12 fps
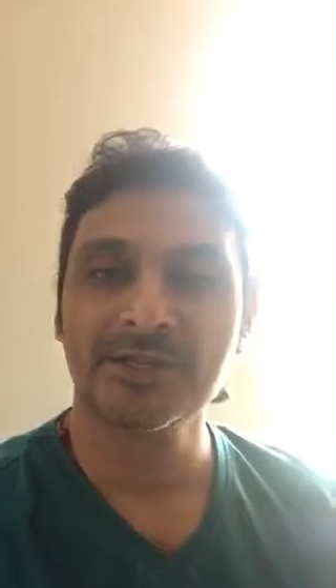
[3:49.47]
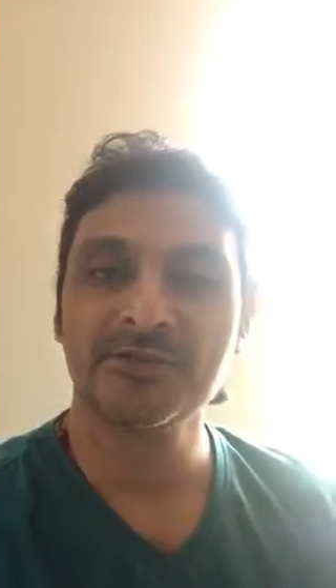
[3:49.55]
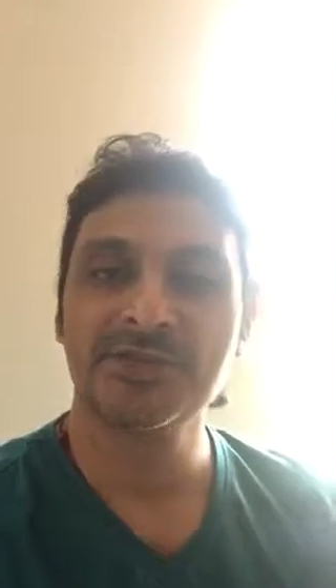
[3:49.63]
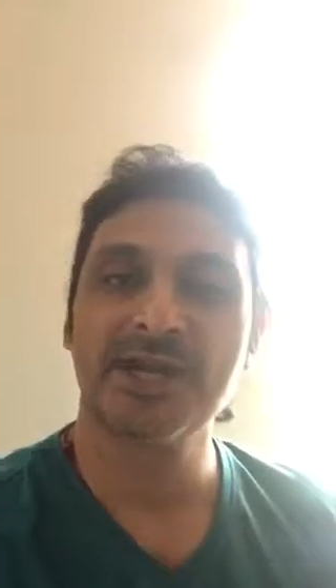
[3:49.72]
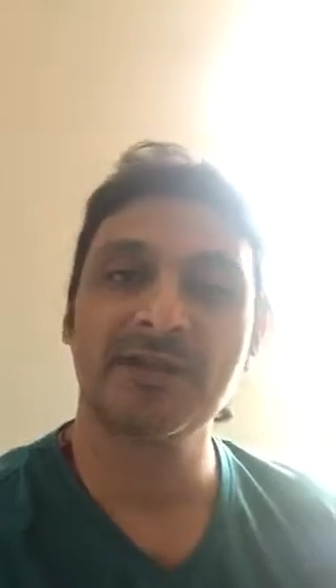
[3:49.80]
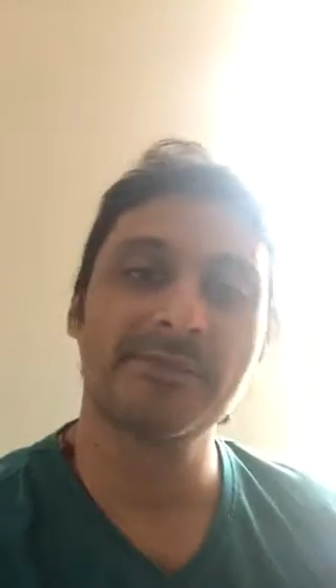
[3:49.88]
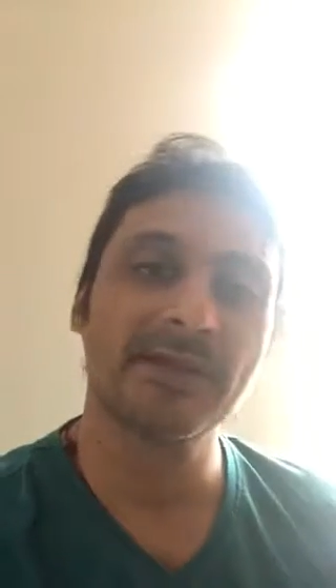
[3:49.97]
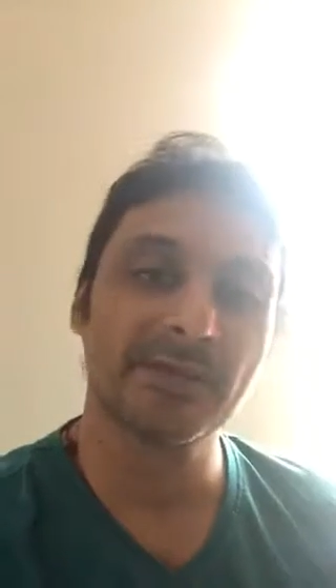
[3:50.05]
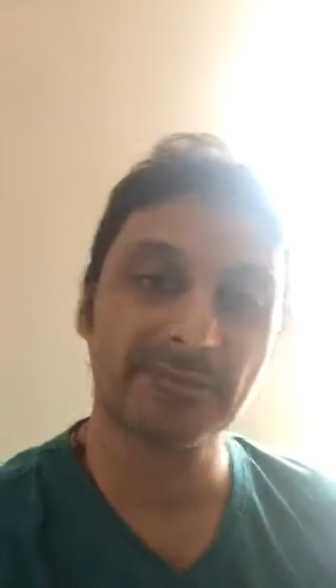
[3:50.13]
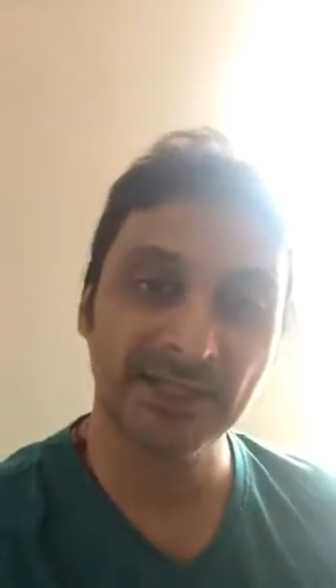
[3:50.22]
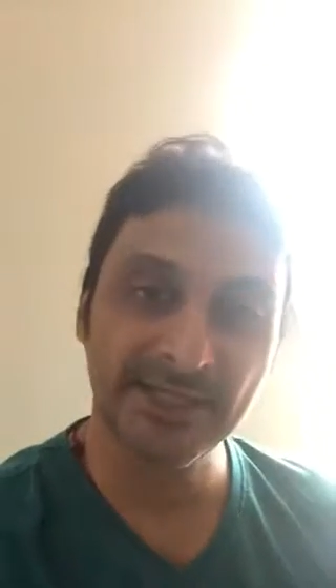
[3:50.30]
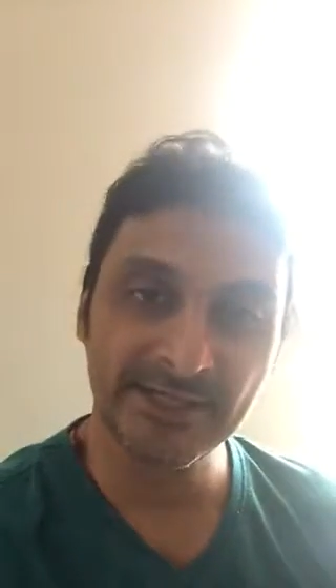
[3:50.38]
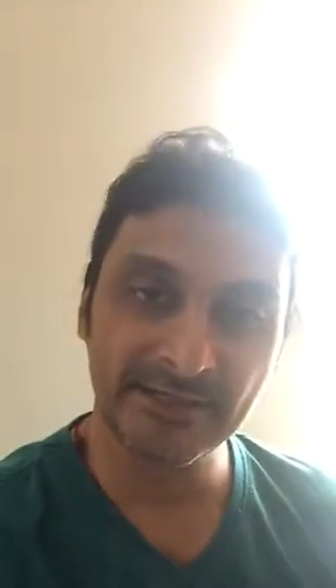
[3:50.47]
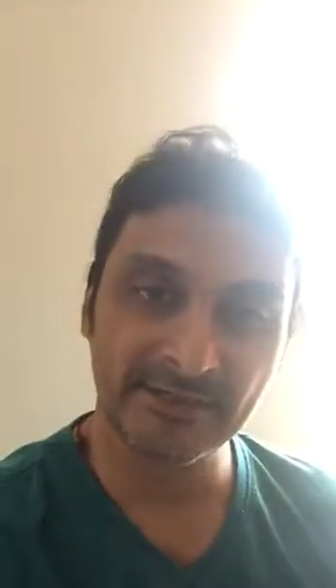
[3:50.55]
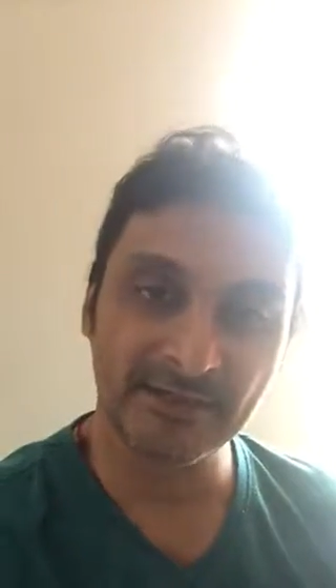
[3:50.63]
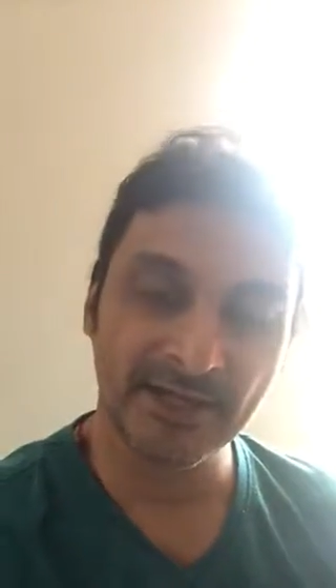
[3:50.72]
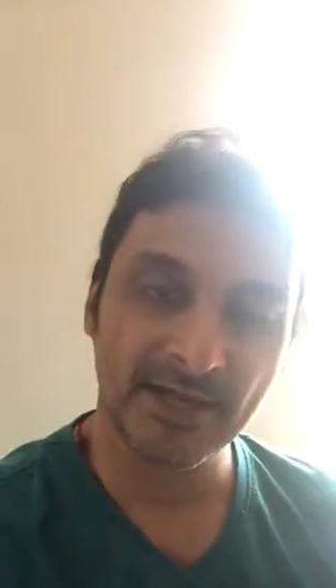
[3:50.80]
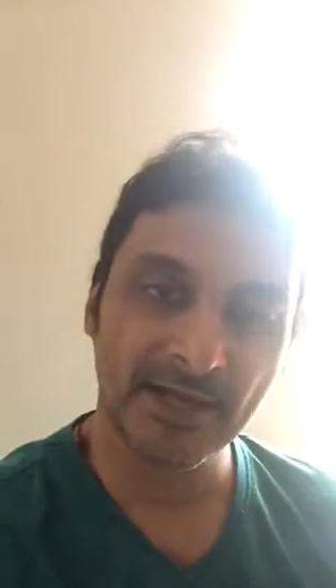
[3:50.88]
you start to become
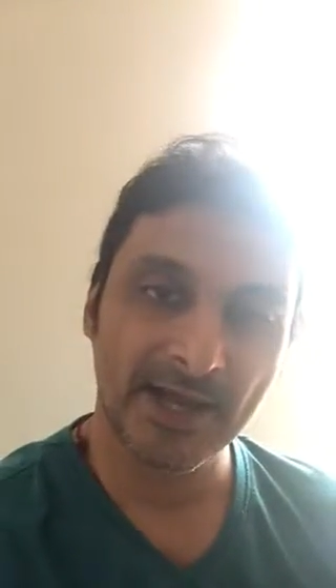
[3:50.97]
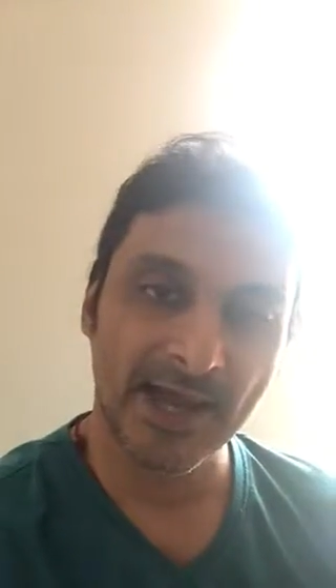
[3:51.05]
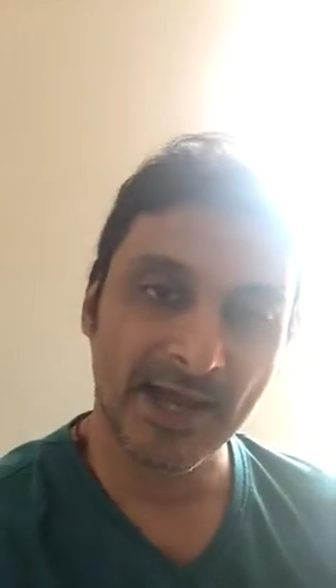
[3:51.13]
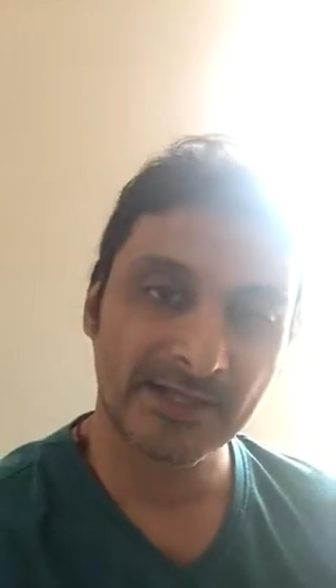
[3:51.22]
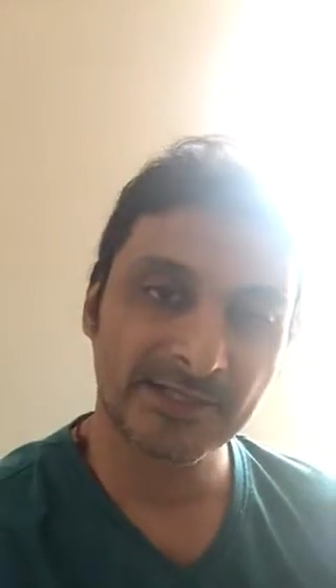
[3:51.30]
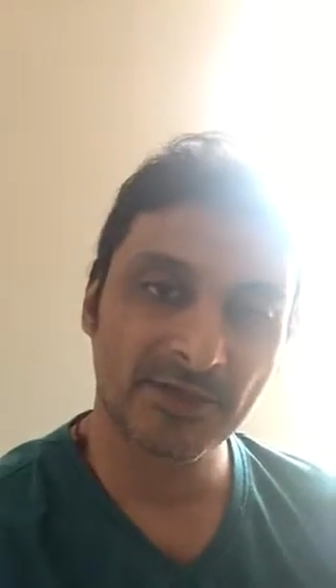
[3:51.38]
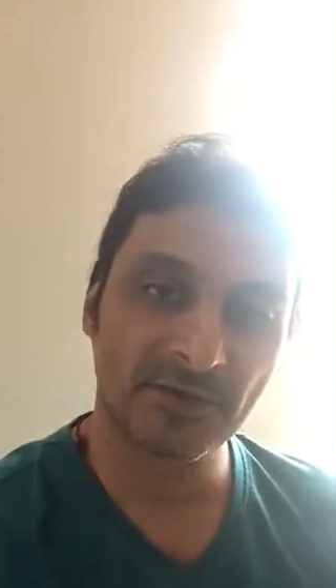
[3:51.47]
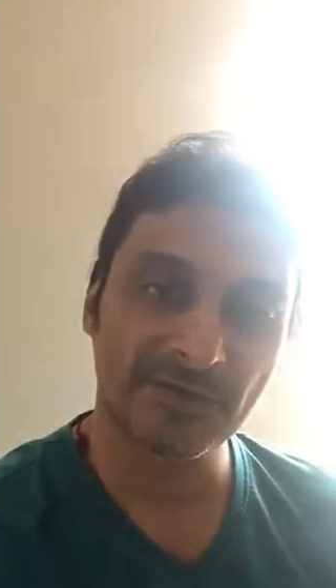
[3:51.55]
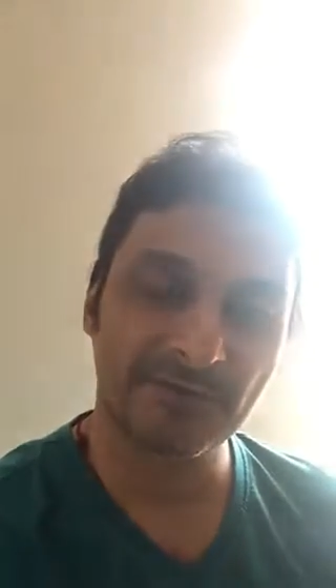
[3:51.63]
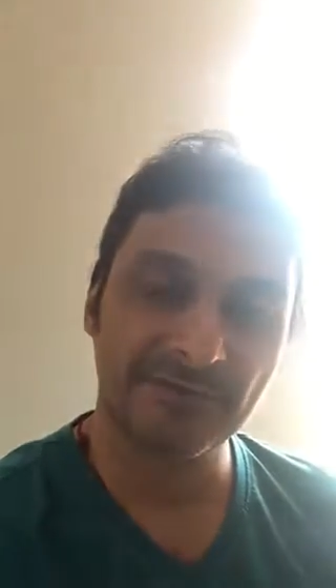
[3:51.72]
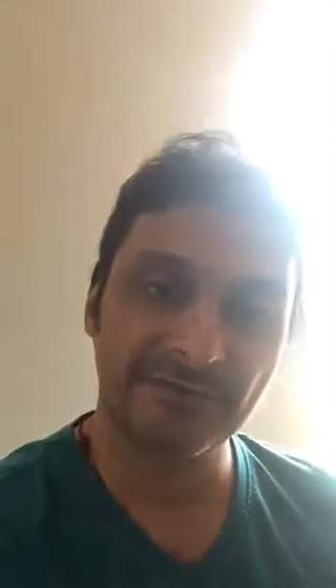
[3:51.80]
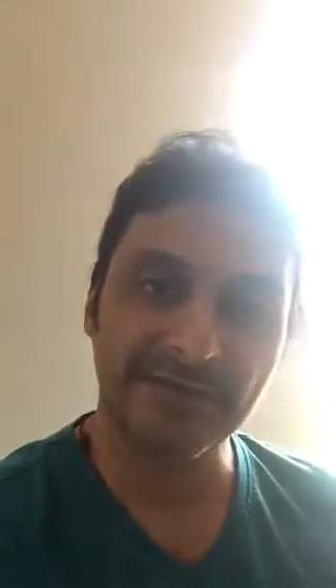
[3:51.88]
leaner, and your